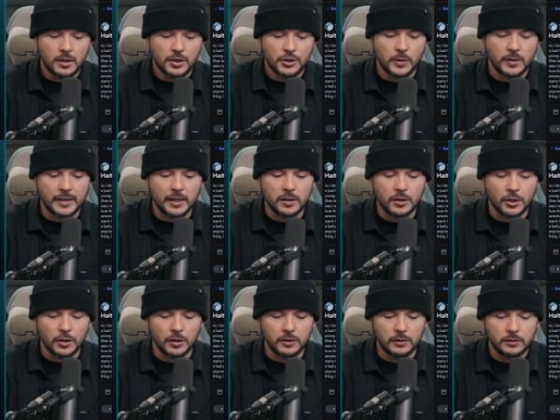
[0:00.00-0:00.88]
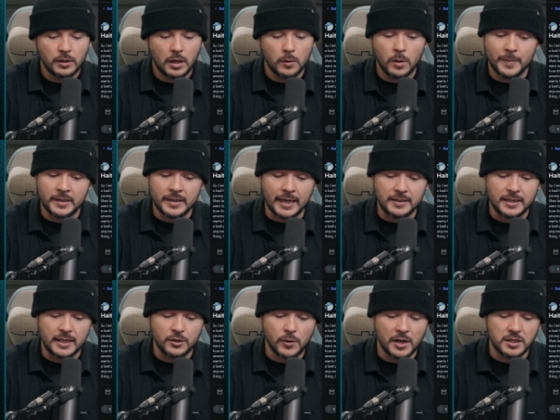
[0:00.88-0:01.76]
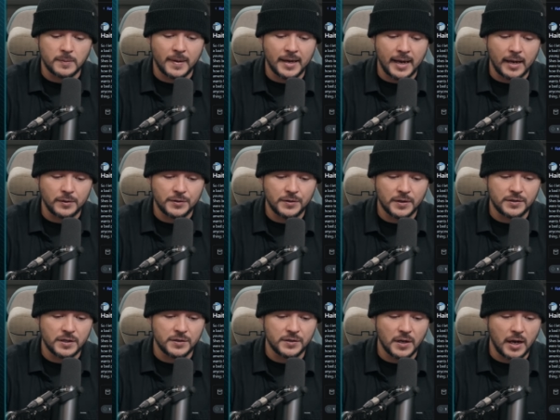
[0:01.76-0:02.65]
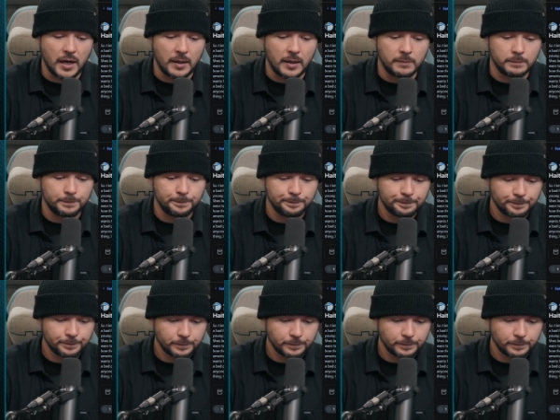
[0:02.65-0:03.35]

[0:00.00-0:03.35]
So I let a woman, 19, crash at my house. This is r/advice.